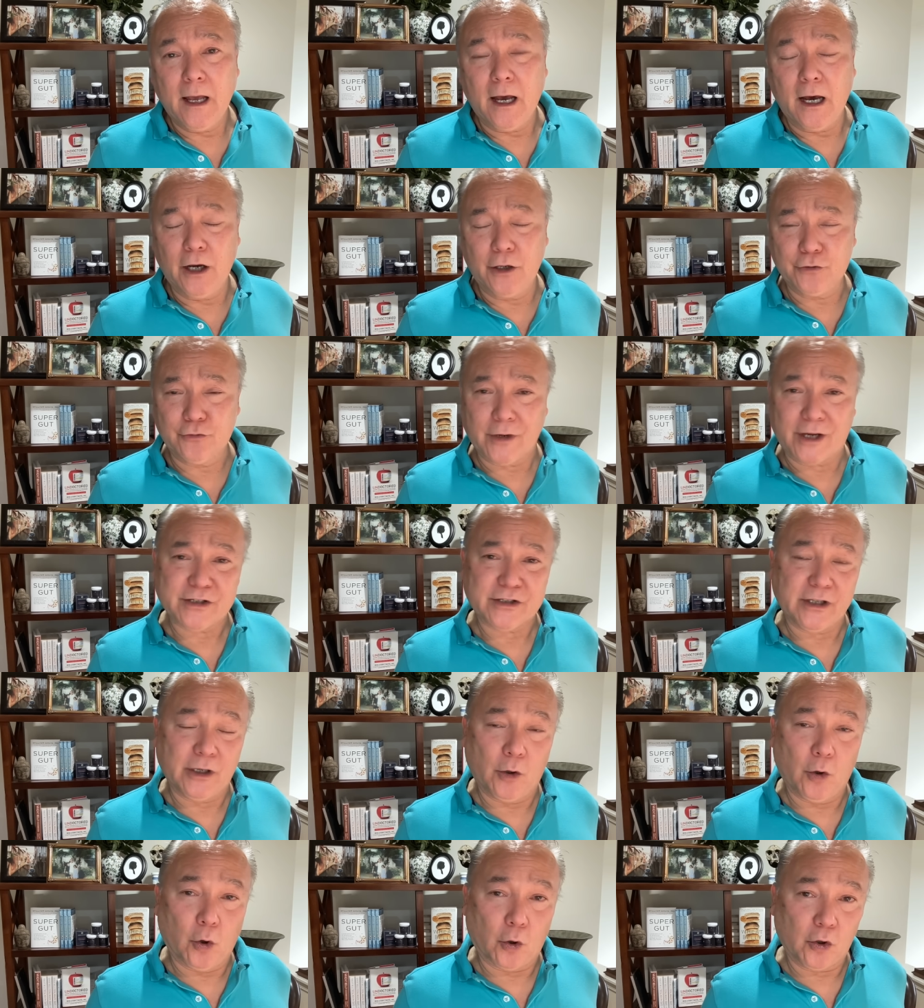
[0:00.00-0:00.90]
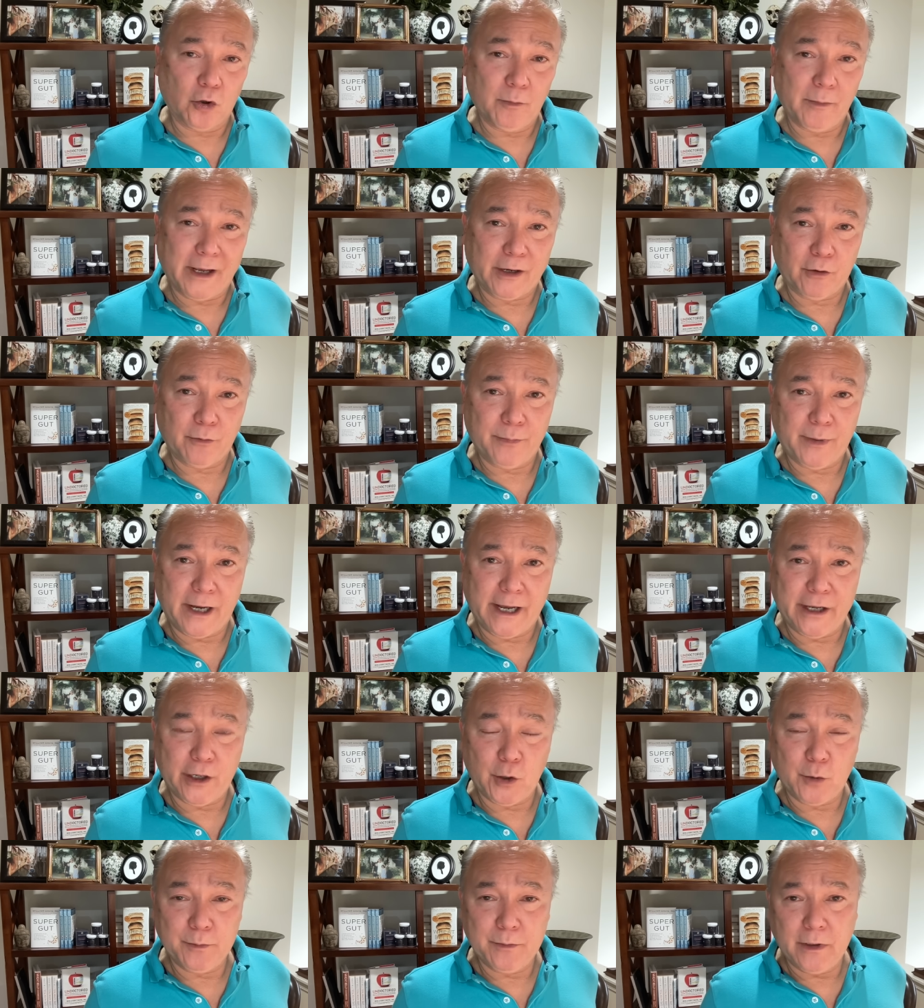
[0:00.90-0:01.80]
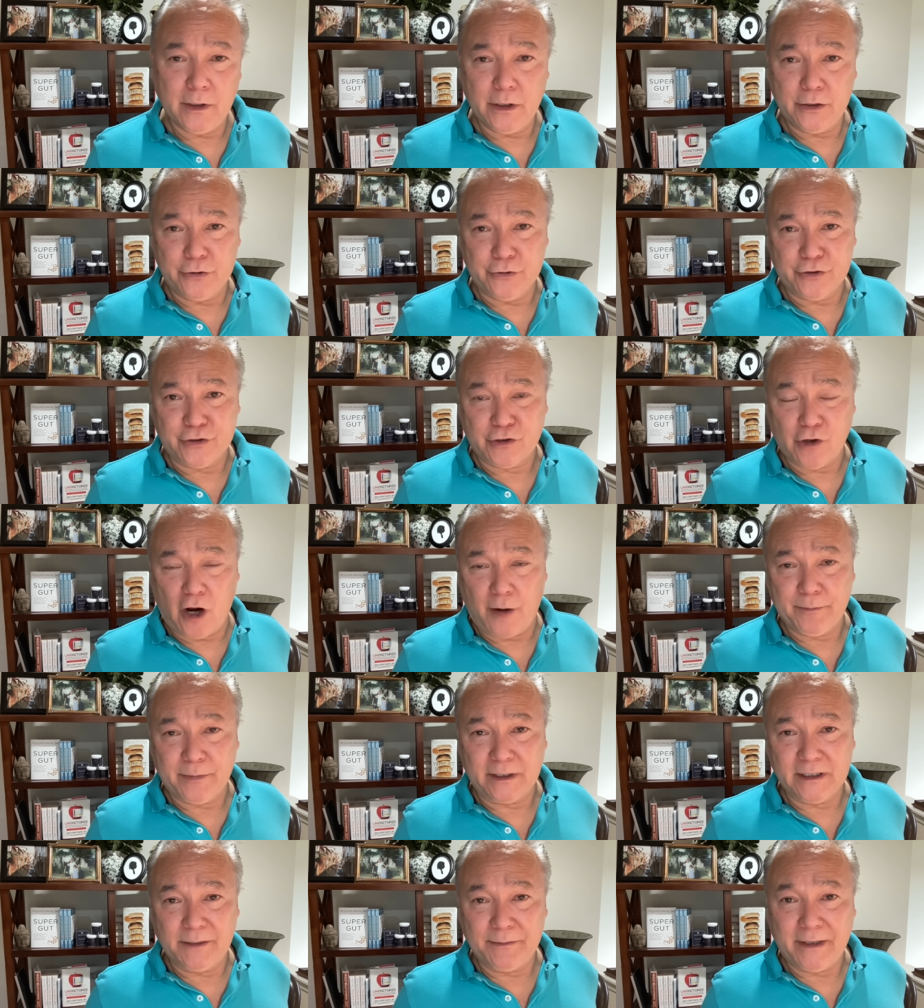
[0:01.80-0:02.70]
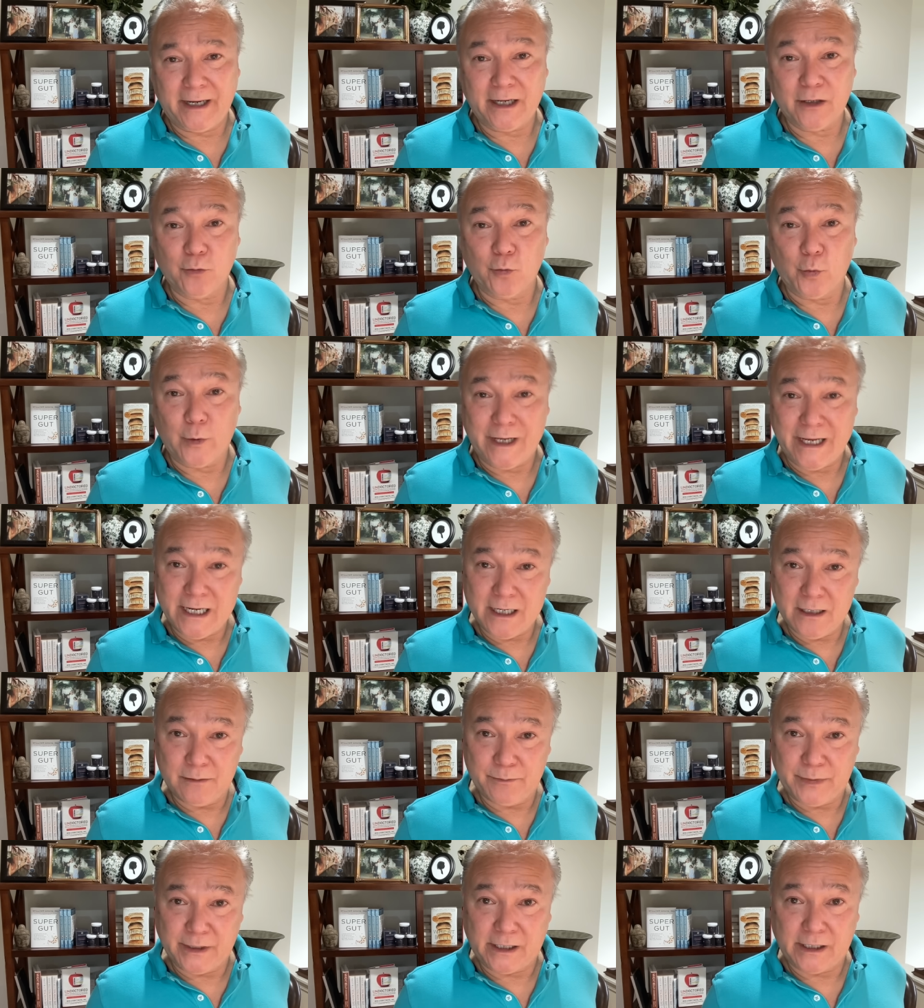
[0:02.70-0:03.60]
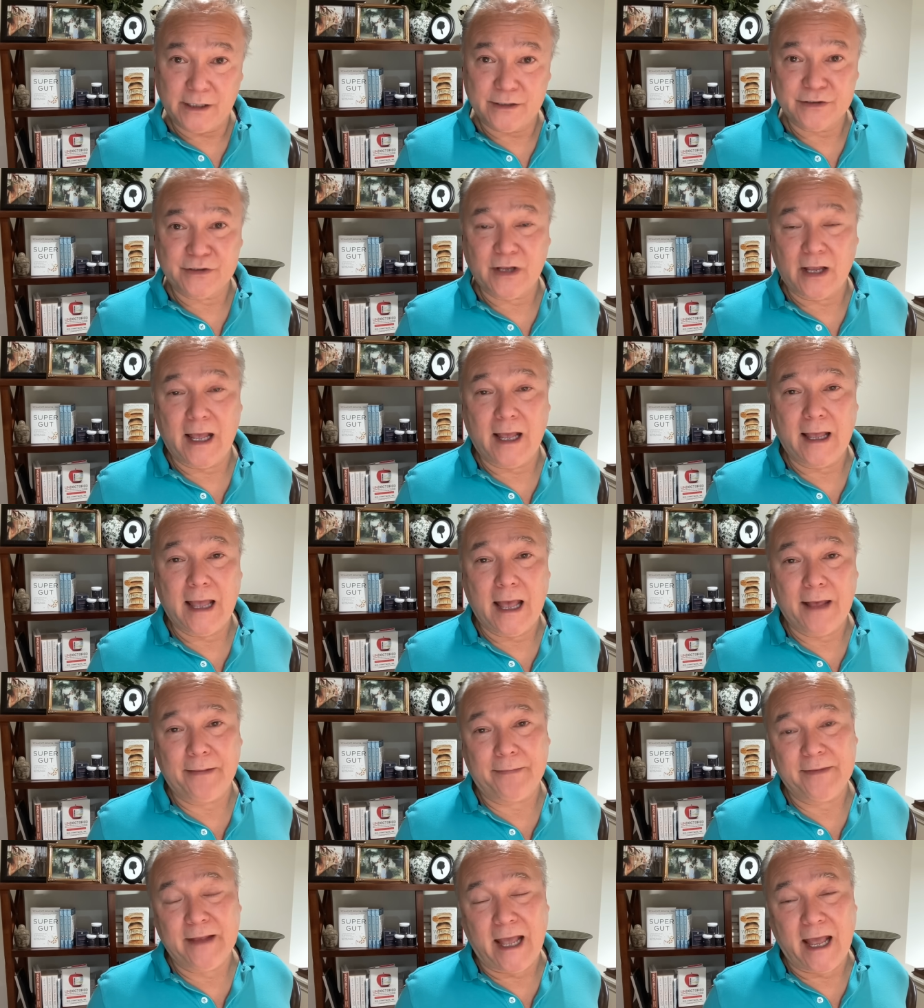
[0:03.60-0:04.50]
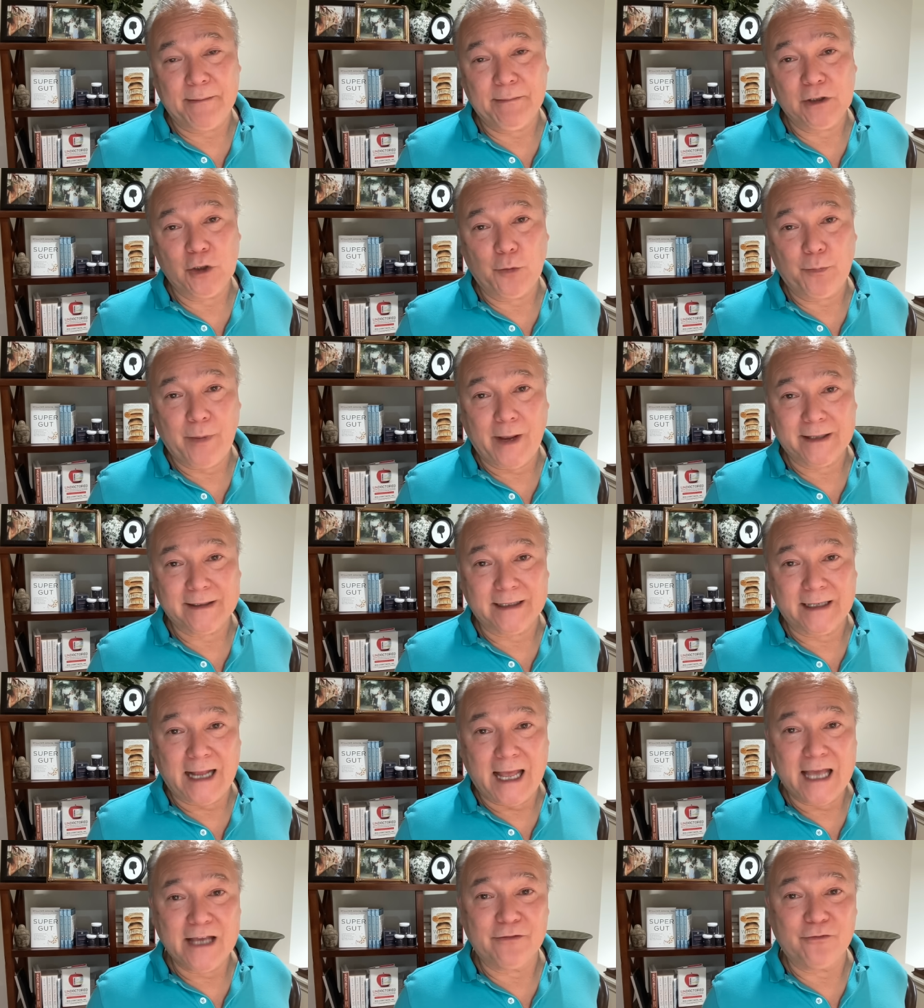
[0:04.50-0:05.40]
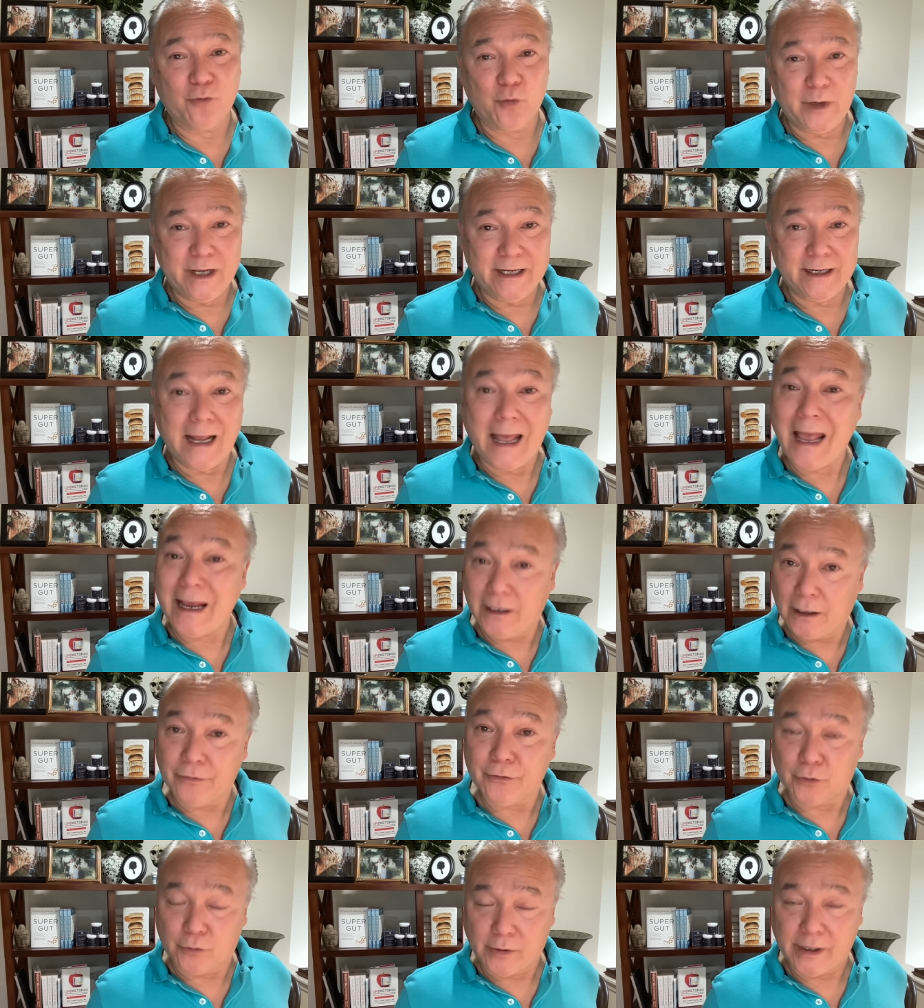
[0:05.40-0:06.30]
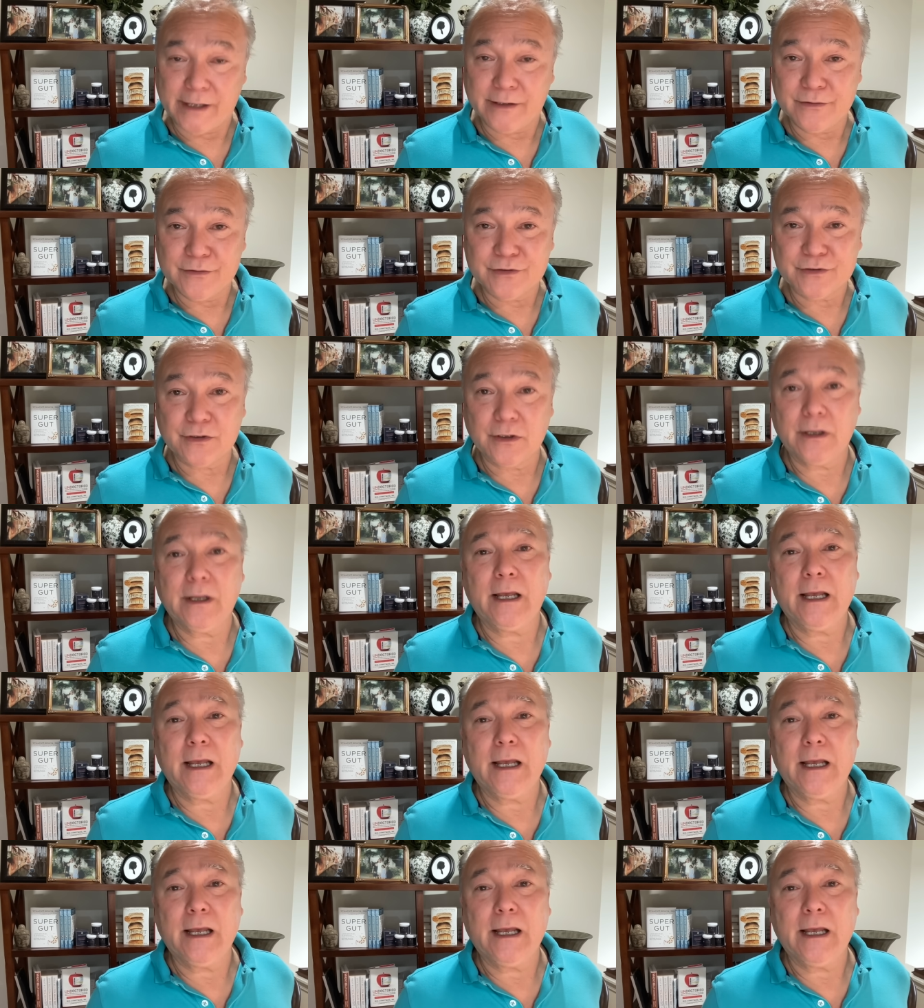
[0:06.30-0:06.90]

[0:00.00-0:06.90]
Address the oral microbiome. You start by eliminating wheat because the amylopectin A of wheat and other grains